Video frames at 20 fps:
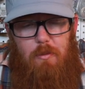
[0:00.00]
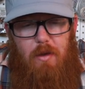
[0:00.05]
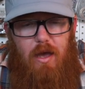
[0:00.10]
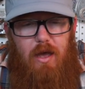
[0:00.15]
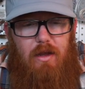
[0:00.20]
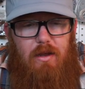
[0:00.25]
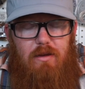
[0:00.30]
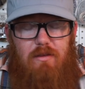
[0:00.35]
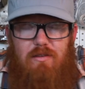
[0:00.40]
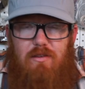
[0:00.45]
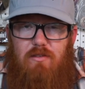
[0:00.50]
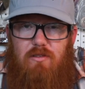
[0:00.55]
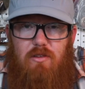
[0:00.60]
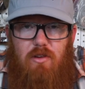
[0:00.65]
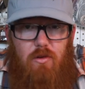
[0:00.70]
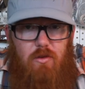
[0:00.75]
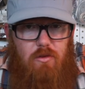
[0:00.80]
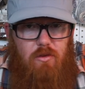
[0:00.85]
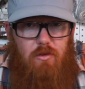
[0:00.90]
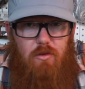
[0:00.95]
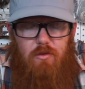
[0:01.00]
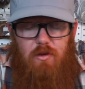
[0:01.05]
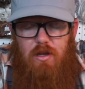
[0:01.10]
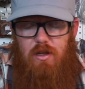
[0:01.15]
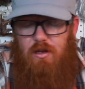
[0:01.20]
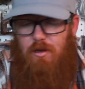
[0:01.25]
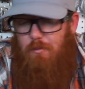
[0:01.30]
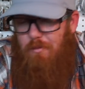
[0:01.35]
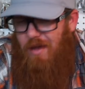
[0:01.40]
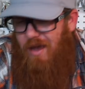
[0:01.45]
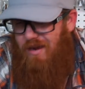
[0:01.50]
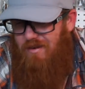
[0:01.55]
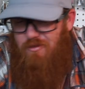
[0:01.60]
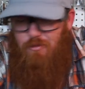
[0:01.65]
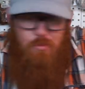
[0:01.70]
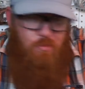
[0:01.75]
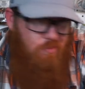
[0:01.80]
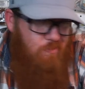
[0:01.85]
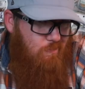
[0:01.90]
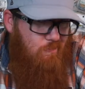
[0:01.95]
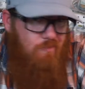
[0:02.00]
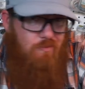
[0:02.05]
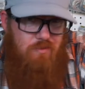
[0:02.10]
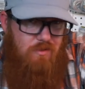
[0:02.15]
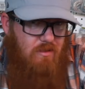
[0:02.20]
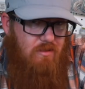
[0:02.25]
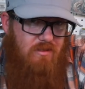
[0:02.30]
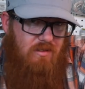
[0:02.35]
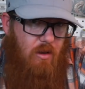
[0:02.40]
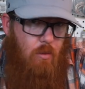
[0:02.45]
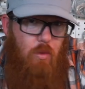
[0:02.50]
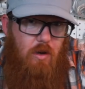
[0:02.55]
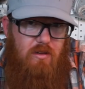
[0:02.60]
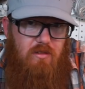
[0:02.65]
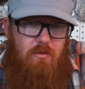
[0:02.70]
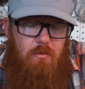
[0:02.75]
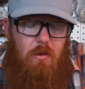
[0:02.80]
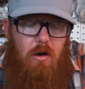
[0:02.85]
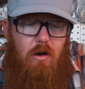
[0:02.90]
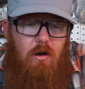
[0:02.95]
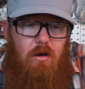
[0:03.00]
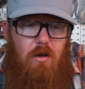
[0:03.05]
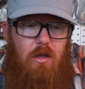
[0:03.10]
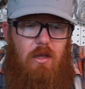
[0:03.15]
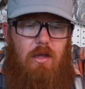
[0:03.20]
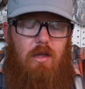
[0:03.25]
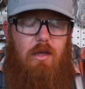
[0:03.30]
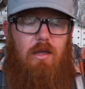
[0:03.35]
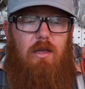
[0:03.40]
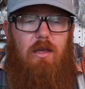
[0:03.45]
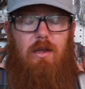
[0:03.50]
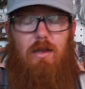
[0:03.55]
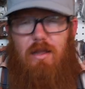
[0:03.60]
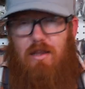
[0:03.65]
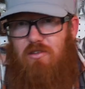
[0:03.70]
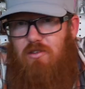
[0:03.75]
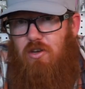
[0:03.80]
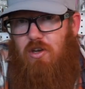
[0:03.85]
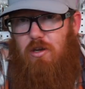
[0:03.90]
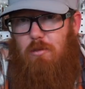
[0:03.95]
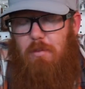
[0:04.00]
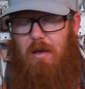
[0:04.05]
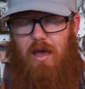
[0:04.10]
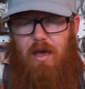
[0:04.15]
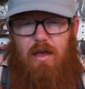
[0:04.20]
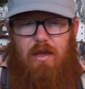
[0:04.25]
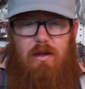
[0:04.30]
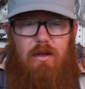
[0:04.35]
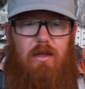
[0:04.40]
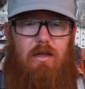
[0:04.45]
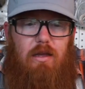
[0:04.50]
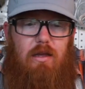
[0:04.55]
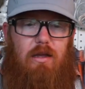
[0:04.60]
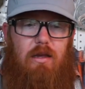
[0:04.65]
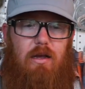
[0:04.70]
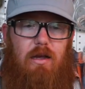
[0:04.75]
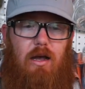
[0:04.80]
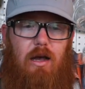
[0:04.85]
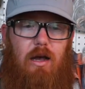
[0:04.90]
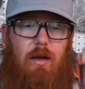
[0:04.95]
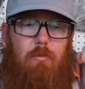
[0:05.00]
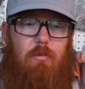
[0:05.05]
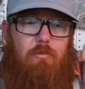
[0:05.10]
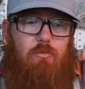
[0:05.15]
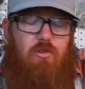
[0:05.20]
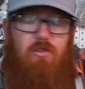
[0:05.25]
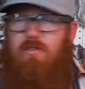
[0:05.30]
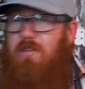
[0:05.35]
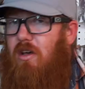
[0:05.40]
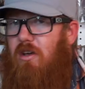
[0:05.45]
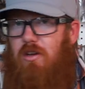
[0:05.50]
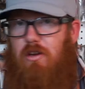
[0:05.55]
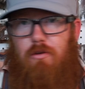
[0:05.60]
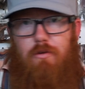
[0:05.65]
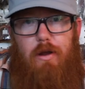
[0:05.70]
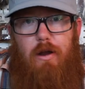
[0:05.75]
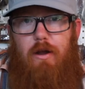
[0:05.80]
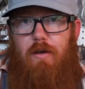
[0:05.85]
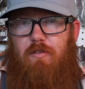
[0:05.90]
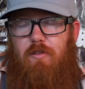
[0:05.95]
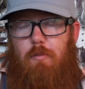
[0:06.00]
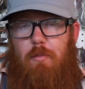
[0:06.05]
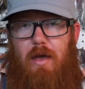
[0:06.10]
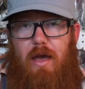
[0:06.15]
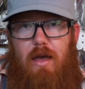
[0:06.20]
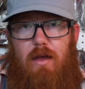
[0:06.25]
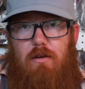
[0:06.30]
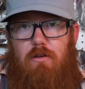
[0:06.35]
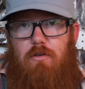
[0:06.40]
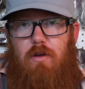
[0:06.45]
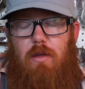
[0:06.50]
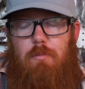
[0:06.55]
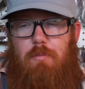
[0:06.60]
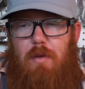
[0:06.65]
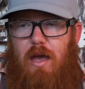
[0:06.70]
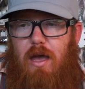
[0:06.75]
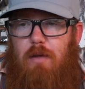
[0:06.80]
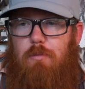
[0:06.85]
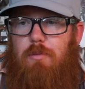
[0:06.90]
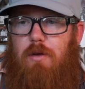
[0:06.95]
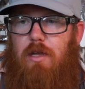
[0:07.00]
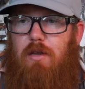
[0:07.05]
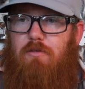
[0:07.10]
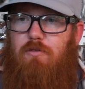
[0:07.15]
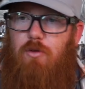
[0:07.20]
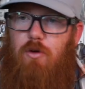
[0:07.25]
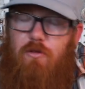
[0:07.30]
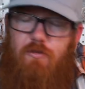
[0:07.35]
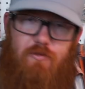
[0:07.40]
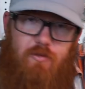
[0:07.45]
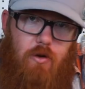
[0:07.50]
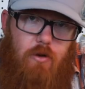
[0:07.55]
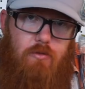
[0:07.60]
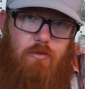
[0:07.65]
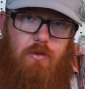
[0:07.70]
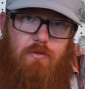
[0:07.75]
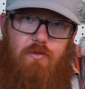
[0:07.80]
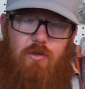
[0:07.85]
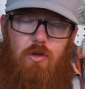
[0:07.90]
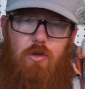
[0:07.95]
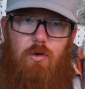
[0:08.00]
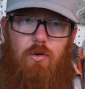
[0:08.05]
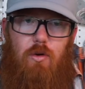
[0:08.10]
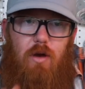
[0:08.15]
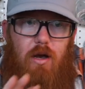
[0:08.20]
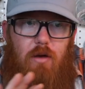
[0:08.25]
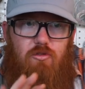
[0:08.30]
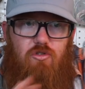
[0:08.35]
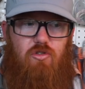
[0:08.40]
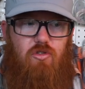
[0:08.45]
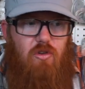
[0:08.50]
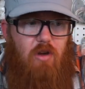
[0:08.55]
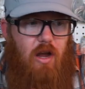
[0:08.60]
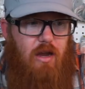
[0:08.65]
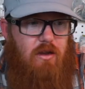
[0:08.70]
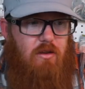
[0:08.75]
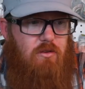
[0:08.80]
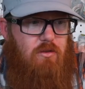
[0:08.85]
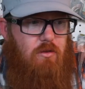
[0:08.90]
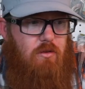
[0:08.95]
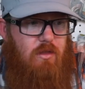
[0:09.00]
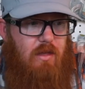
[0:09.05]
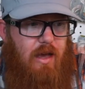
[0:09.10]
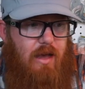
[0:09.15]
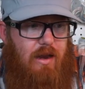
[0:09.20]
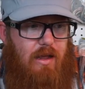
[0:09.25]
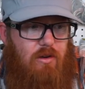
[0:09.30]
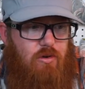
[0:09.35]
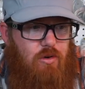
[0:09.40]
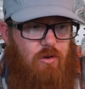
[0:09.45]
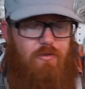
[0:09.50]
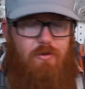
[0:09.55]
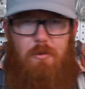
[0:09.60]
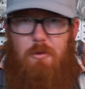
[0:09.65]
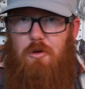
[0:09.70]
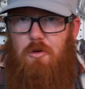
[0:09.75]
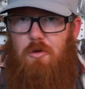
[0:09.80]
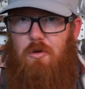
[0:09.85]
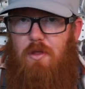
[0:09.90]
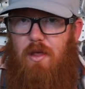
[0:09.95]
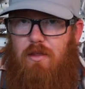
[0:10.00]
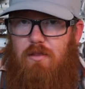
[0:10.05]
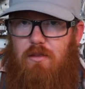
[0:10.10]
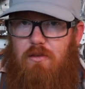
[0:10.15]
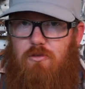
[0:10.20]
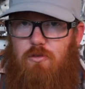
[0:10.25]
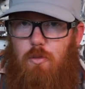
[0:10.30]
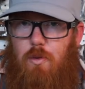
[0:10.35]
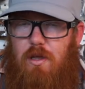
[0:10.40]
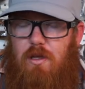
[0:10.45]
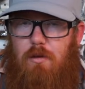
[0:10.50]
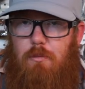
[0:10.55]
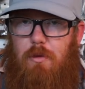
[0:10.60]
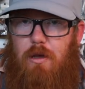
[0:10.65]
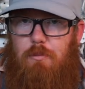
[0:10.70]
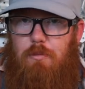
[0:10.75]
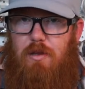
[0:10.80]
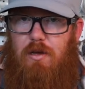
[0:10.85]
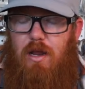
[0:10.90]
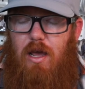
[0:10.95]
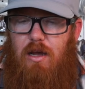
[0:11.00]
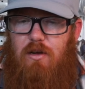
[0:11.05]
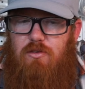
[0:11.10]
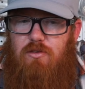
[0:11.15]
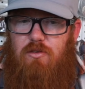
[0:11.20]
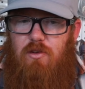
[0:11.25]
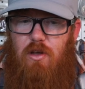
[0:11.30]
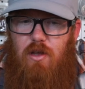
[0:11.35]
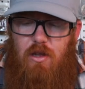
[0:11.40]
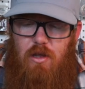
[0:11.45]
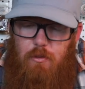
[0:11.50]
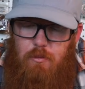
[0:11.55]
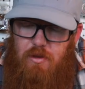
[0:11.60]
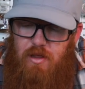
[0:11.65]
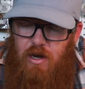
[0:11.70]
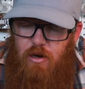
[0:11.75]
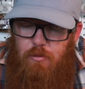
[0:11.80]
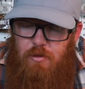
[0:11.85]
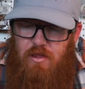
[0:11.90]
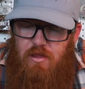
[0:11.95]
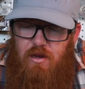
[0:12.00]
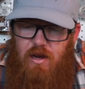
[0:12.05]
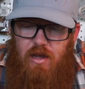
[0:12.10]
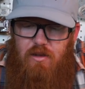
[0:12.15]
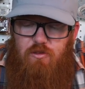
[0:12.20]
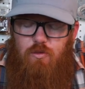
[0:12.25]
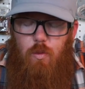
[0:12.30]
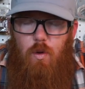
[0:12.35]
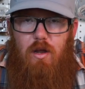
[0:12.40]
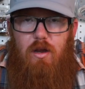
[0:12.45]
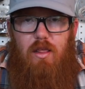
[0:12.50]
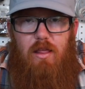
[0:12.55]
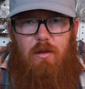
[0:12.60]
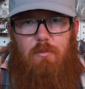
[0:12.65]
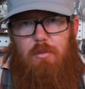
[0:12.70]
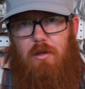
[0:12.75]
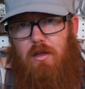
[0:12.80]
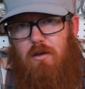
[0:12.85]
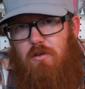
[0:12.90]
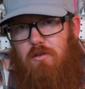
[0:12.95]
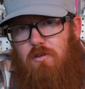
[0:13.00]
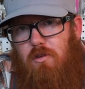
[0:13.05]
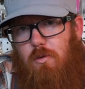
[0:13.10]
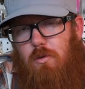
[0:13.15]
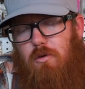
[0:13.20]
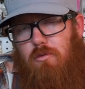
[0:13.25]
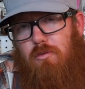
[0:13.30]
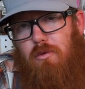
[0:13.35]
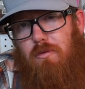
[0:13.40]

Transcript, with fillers: bag and it's a zero degree and it packs somewhat small. It is a good bag. Um, I'm just telling you right off the bat, great bag. But for a full review, I'll try to do that. I don't know if I'm going to do that this week. It might be next, but that'll be the next one. And I plan on doing a